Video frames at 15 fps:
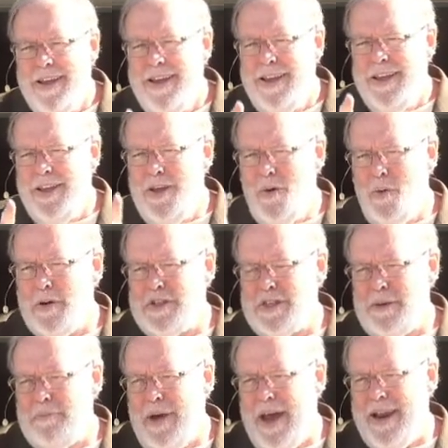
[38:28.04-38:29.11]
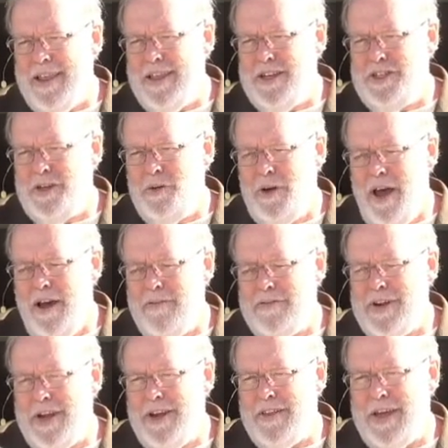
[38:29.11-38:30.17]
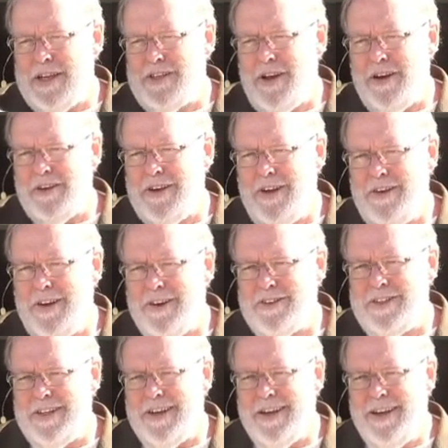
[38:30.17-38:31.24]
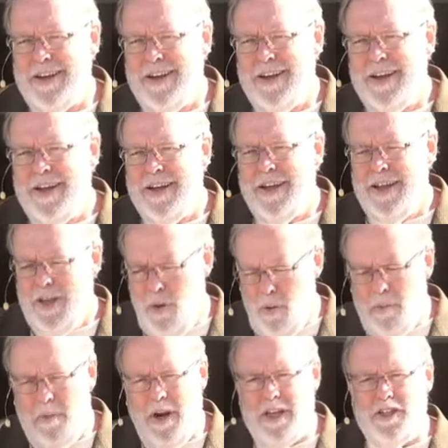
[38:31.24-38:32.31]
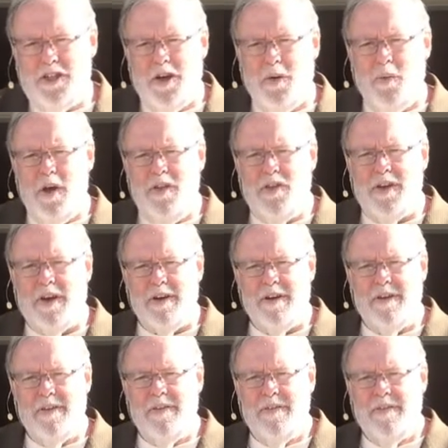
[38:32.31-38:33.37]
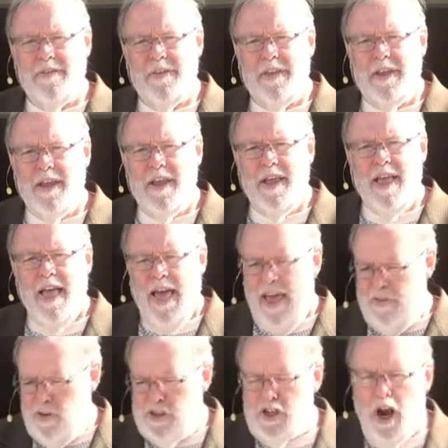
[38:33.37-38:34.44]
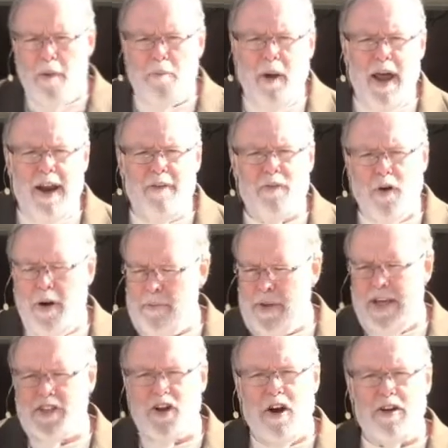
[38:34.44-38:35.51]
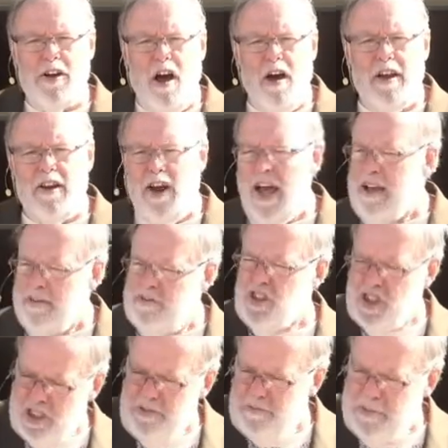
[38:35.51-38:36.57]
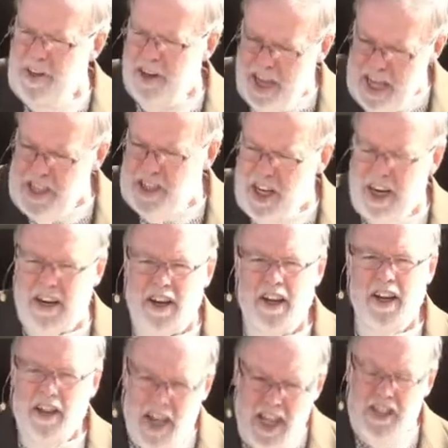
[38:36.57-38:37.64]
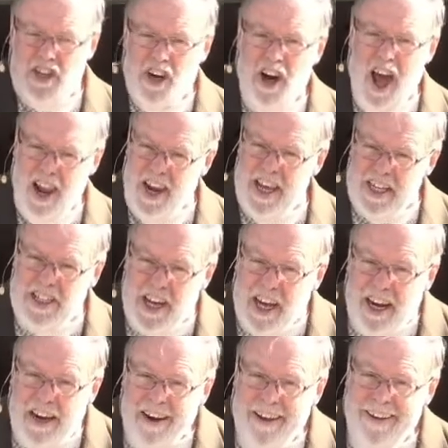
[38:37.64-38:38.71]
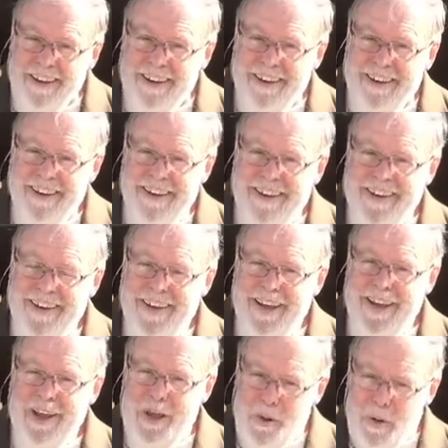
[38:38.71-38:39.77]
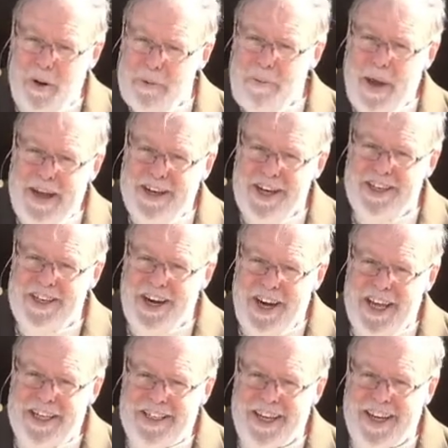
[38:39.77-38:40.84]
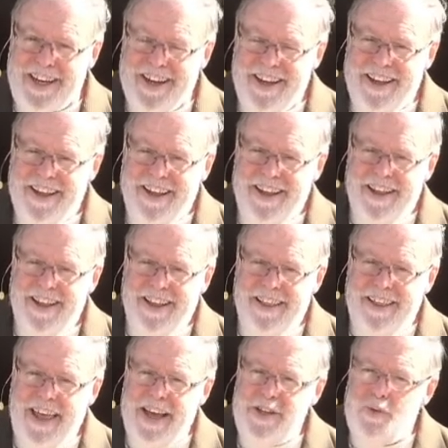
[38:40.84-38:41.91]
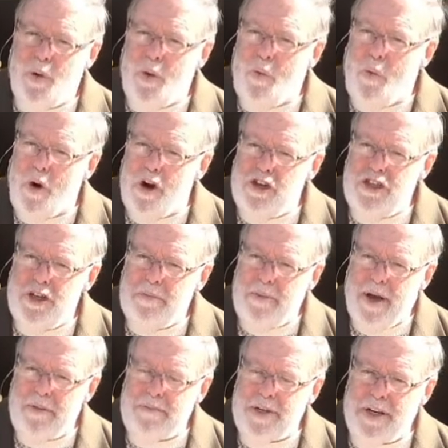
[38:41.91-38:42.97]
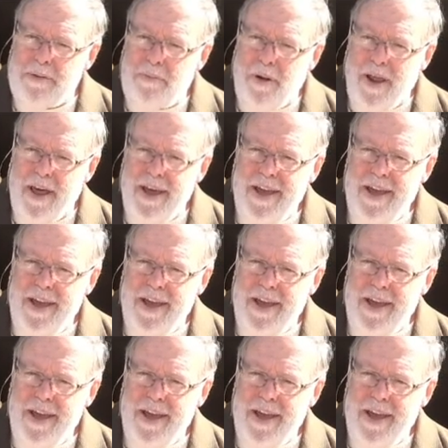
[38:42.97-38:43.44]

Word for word: You want somebody that you love to hear that song too, don't you? You want them to listen to it with you. If you start playing it for them, they start talking. You're like, listen, listen. You're not listening. You want them to pay attention and listen. That's where worship comes into play.